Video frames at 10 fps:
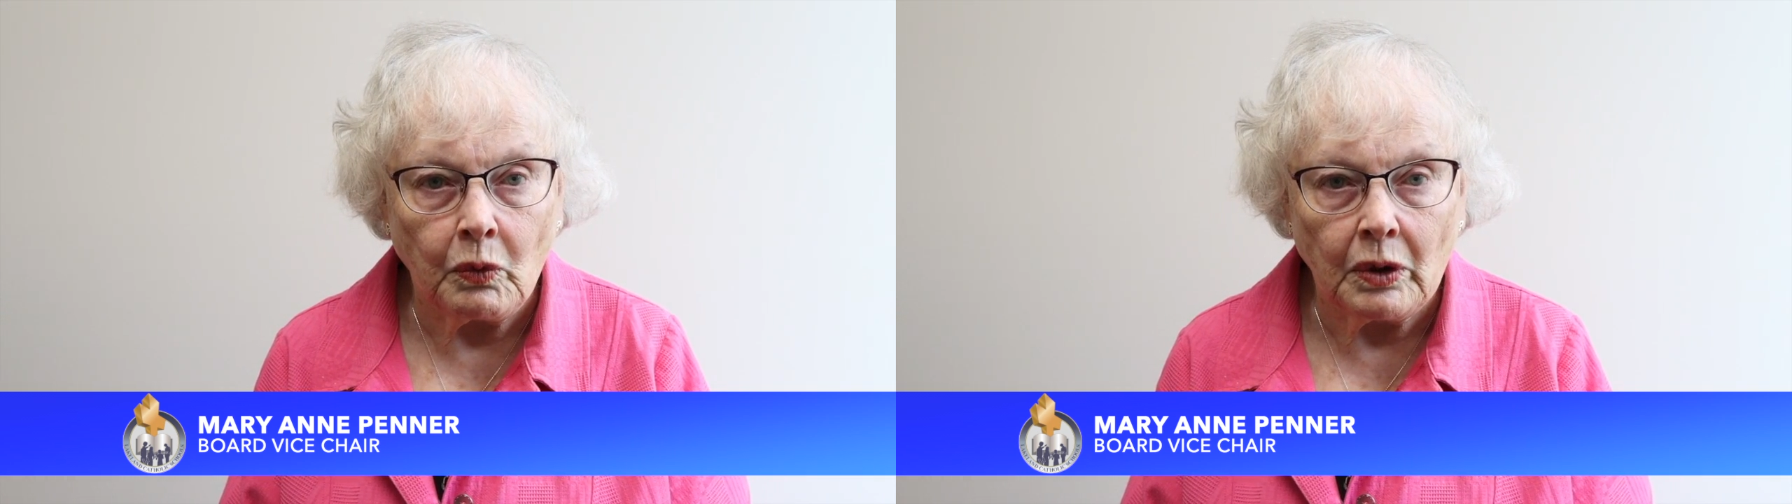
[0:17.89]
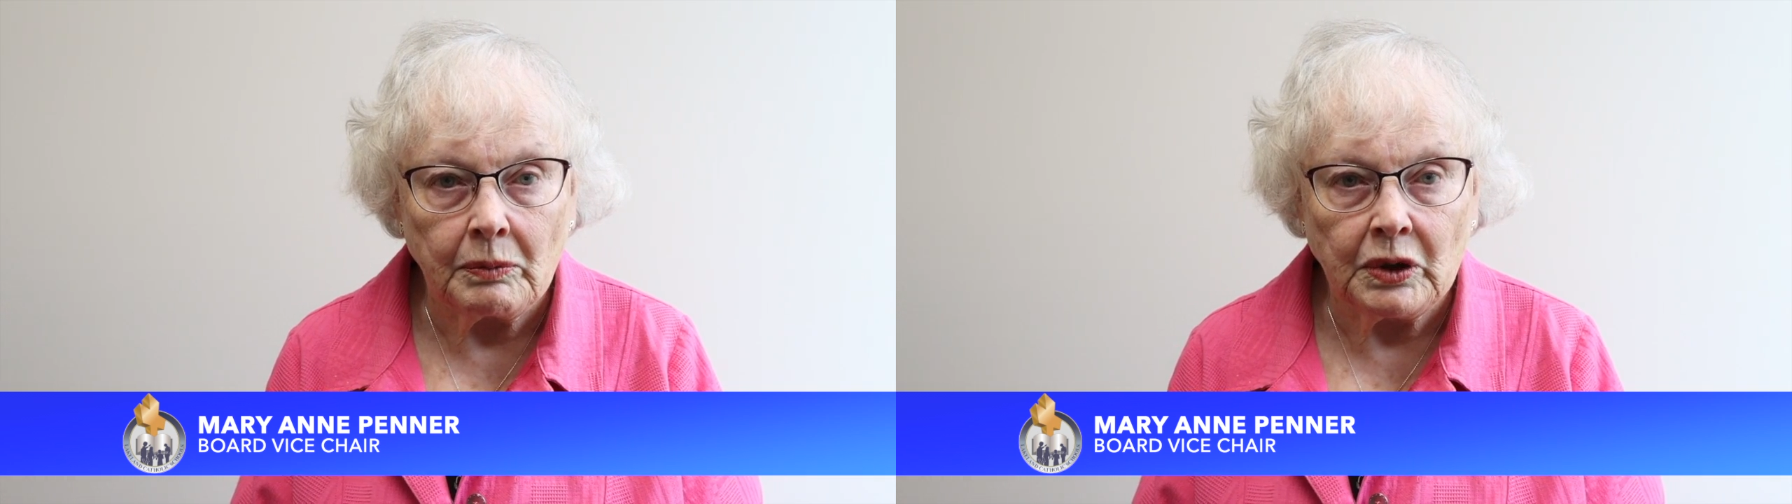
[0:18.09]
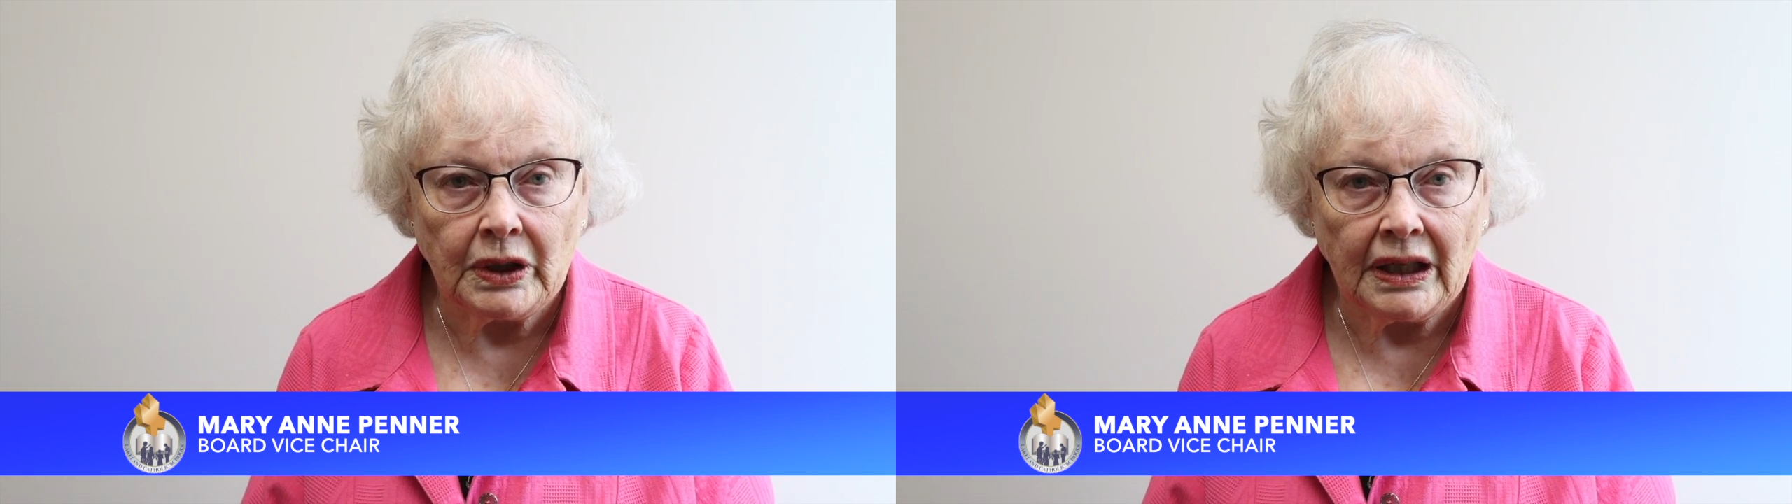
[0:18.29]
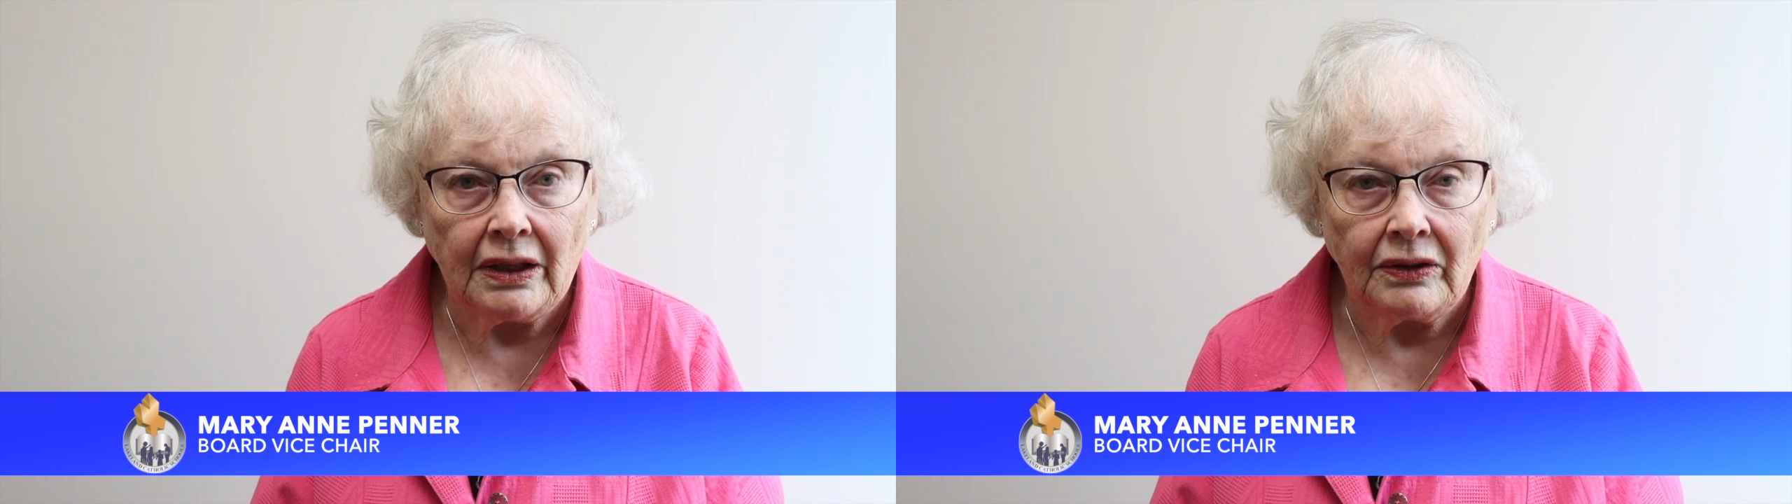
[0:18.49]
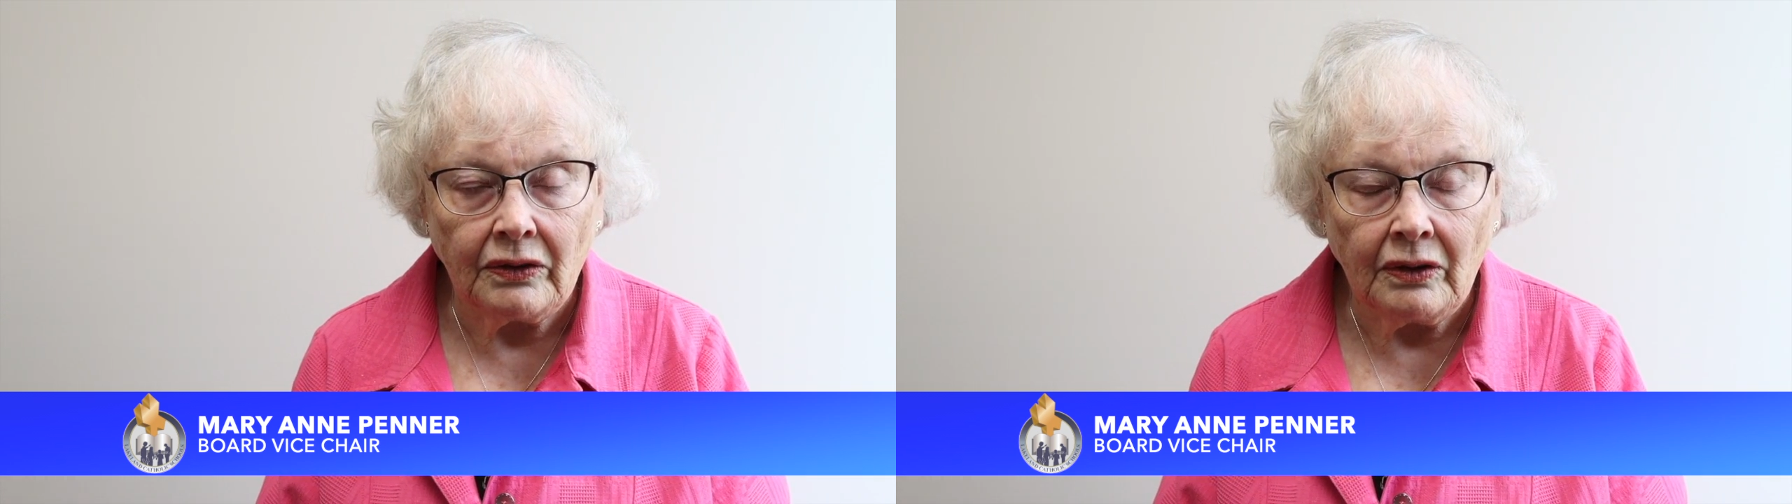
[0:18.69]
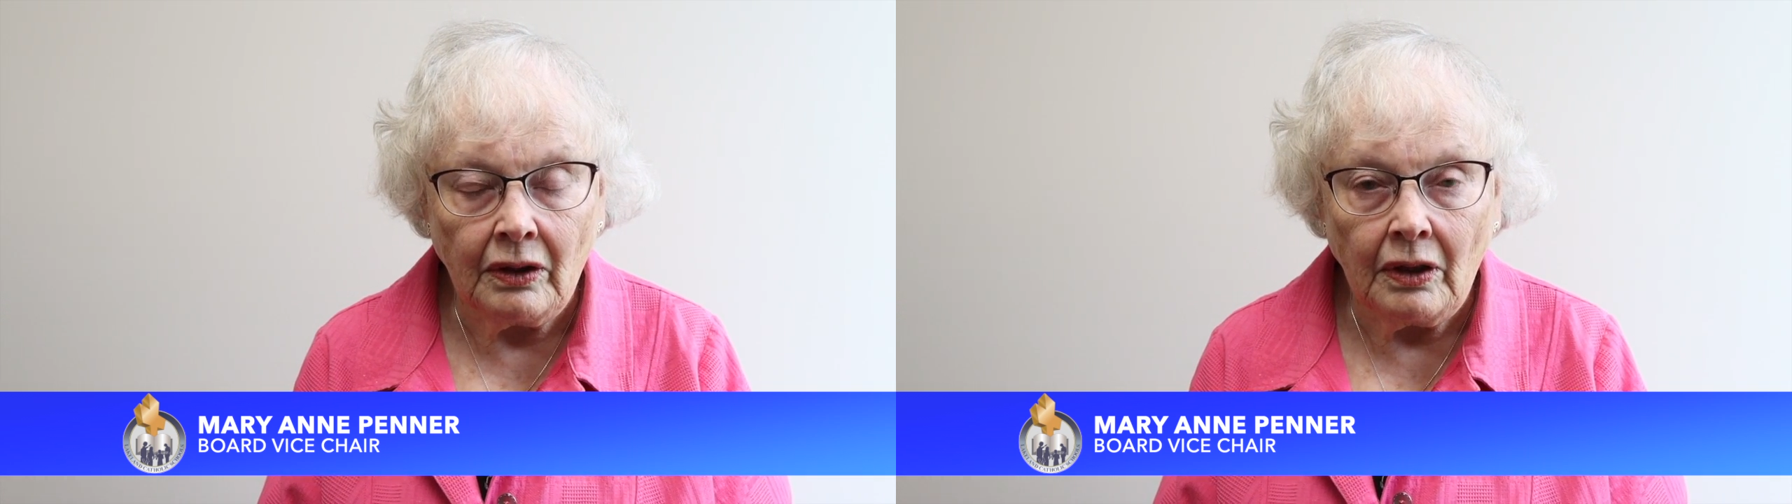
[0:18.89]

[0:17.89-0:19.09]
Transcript: warmer days.